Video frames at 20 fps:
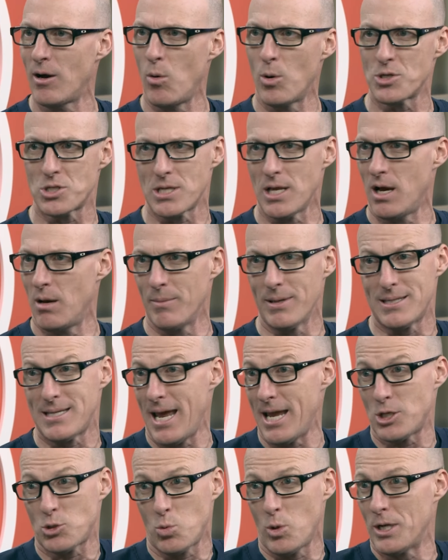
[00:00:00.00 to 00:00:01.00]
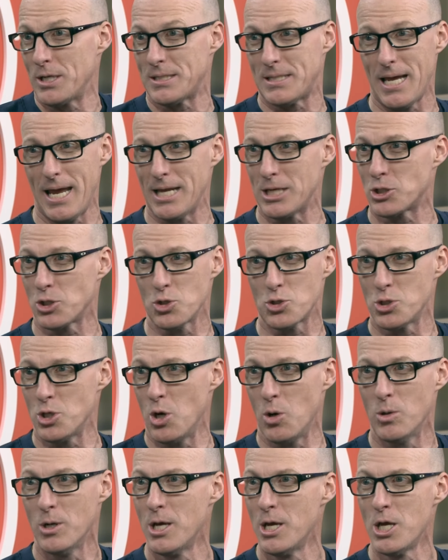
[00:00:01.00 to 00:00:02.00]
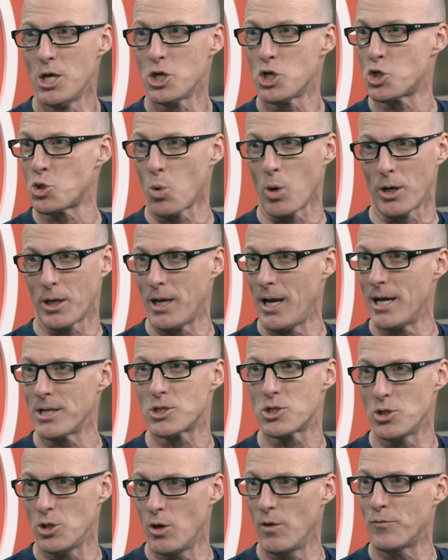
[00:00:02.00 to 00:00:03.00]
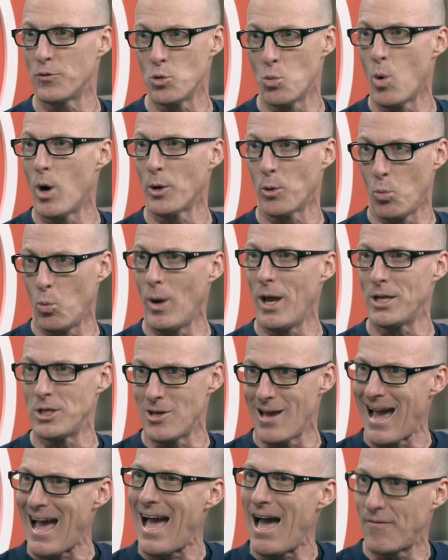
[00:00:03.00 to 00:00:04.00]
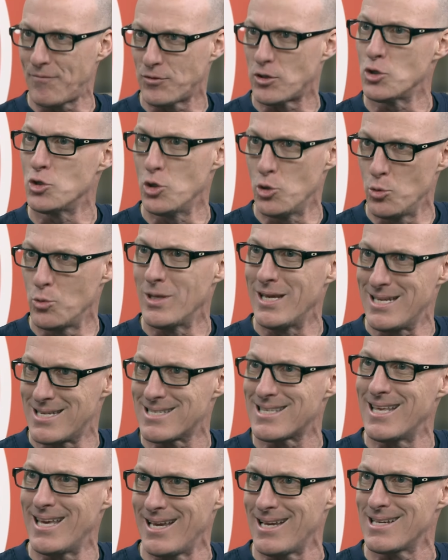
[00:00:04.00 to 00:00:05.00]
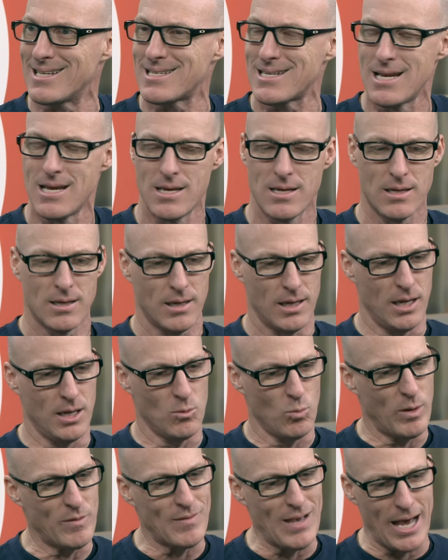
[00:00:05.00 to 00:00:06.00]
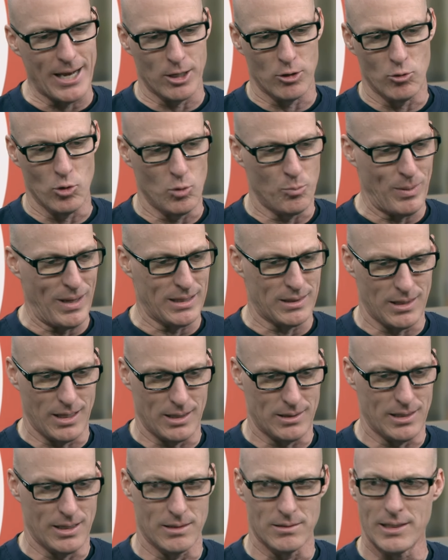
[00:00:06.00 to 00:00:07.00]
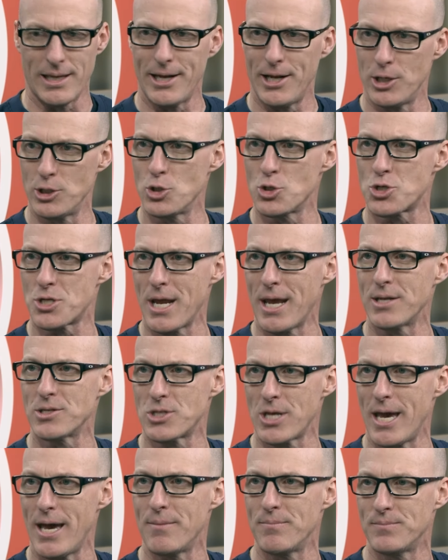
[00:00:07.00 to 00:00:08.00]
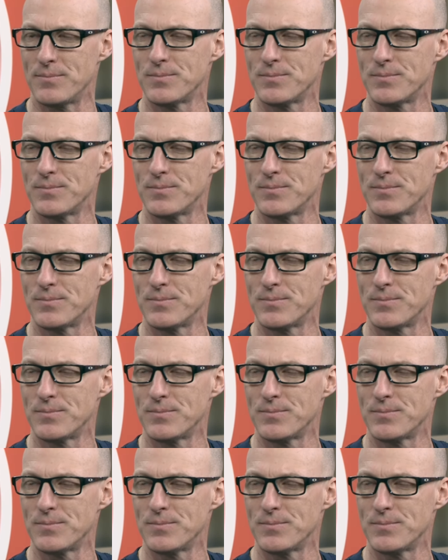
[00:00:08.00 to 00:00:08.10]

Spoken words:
I always tell them, it takes what it takes. There's no shortcuts. You know, if you want to win, you have to do these things. Yeah. And we've got a group, I think, that understands that.